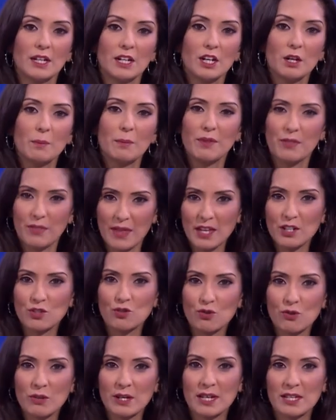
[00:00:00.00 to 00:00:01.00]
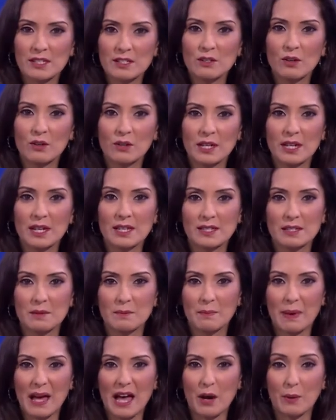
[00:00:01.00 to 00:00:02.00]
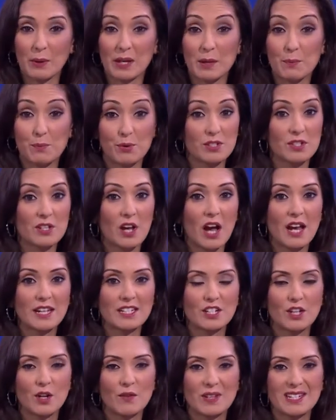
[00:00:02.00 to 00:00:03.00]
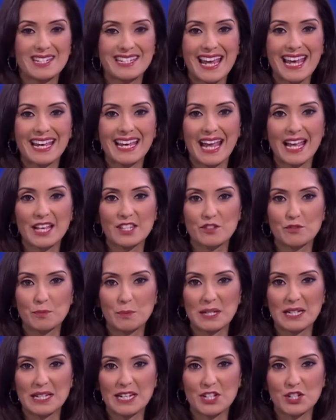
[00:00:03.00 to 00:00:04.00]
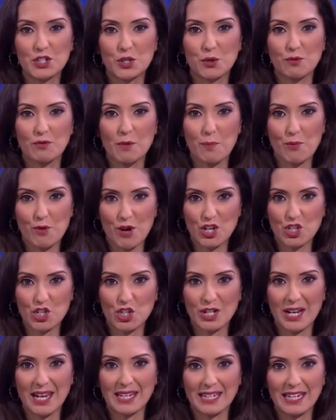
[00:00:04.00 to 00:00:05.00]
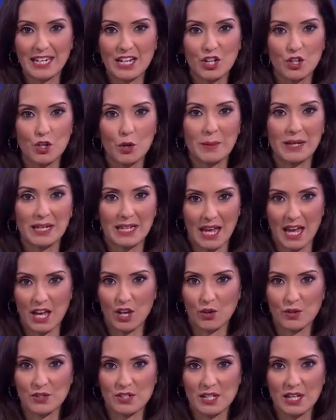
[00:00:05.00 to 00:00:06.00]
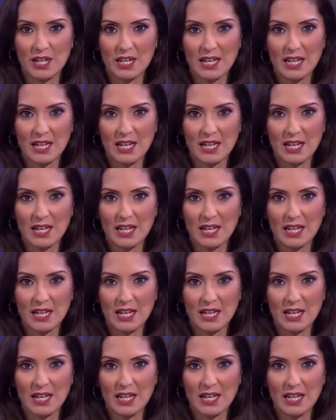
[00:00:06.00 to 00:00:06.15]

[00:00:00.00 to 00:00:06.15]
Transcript: But then, during his long years in power, he presided over decades of political repression and economic chaos.